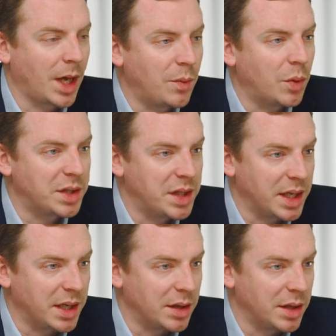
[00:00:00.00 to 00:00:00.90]
And what do you
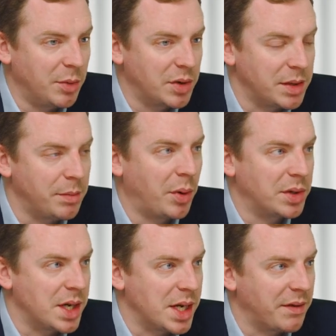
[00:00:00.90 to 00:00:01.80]
think are the most
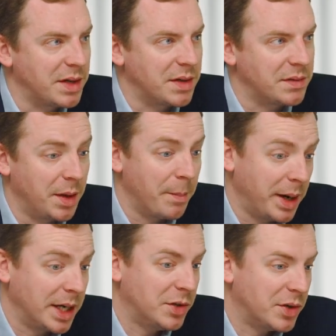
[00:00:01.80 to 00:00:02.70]
important narratives that
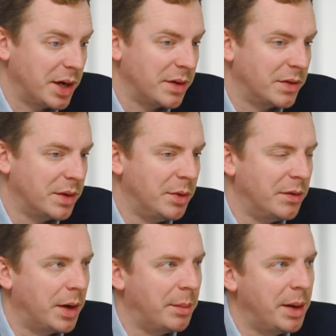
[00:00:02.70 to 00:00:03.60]
might drive the
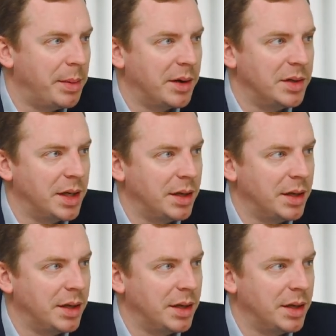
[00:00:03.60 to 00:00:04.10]
move up by pound